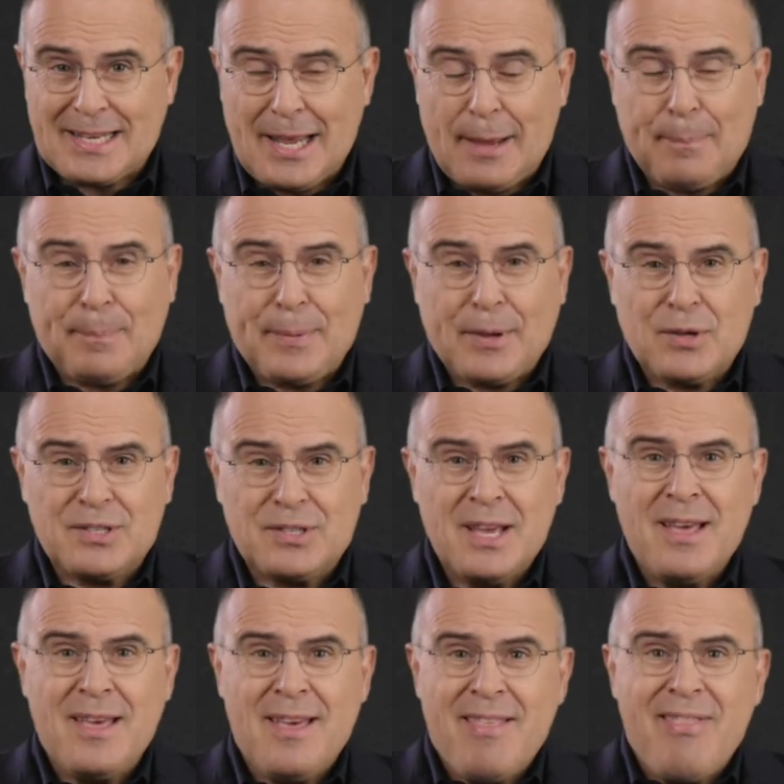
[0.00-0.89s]
adapt because
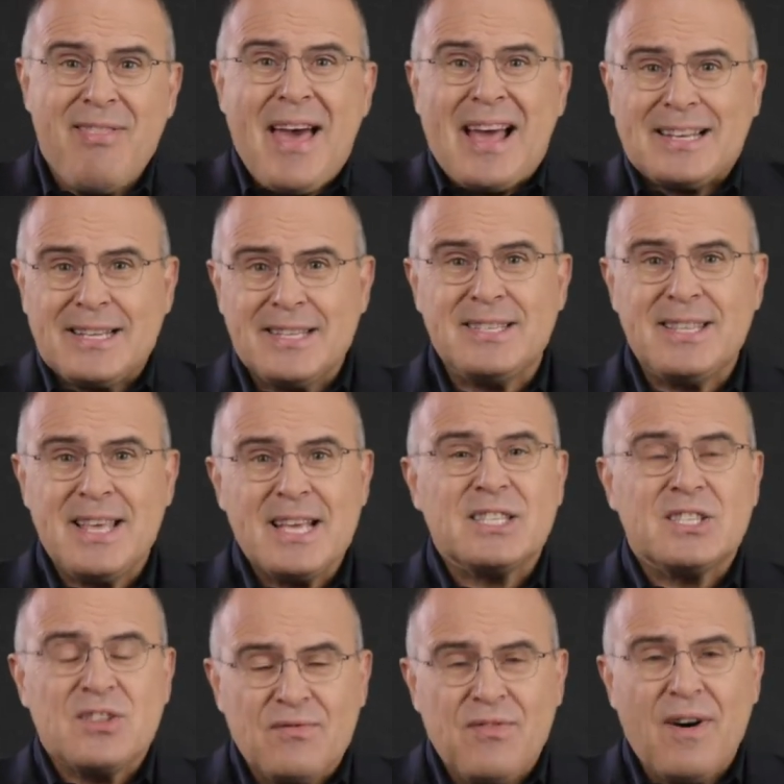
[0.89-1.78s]
that is
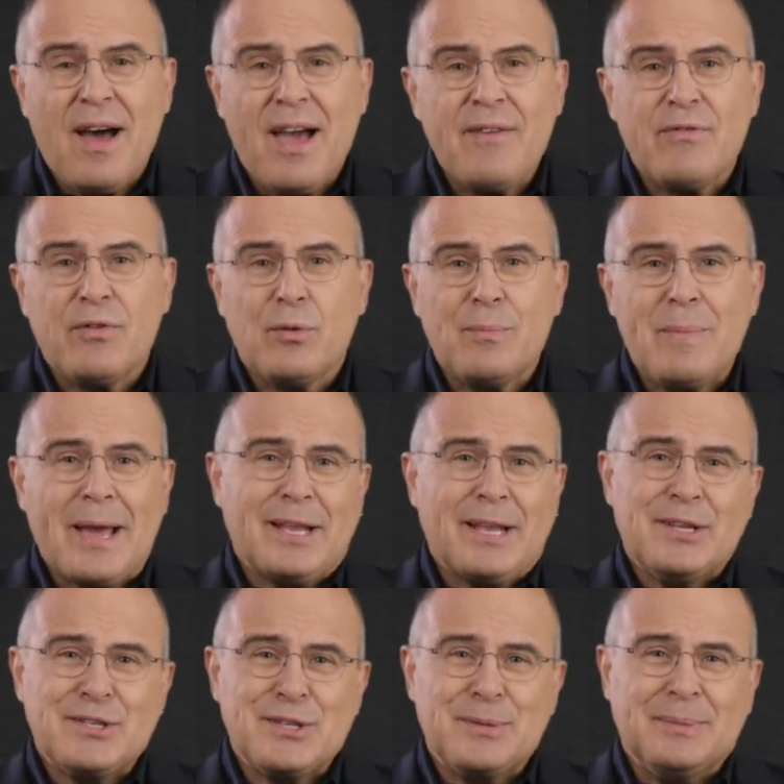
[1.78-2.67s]
their survival
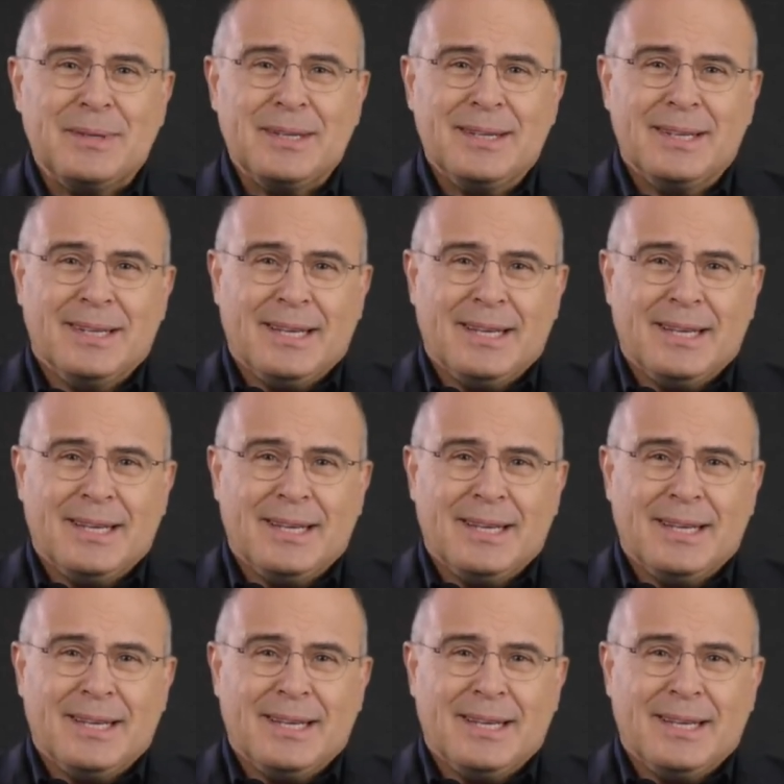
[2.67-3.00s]
mechanism.